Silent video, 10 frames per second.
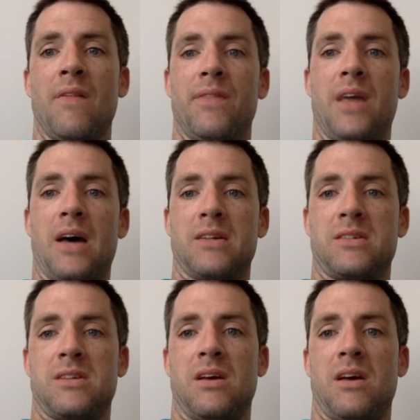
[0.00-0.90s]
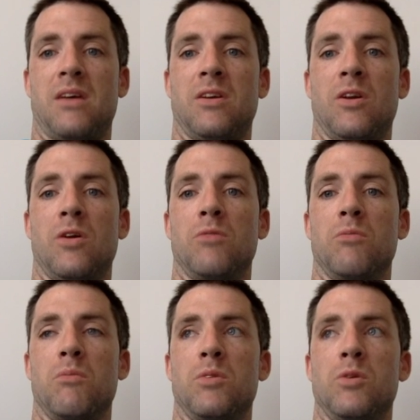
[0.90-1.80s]
that
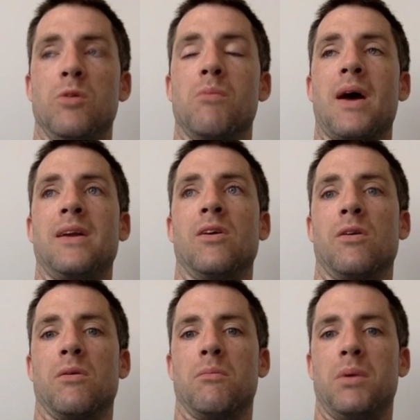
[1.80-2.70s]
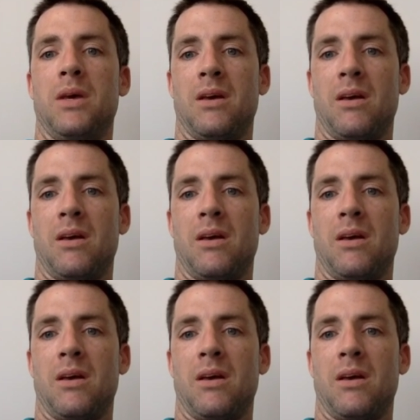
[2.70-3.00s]
you may not be